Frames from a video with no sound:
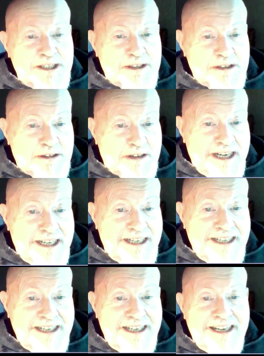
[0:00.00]
bus or
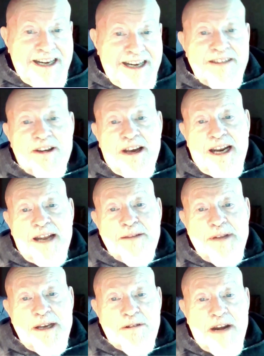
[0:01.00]
train, I thought
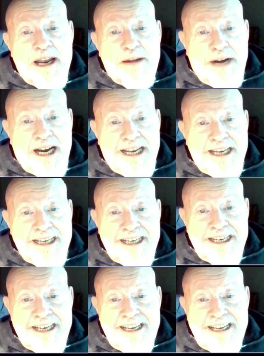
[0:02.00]
I'd be a rabbi.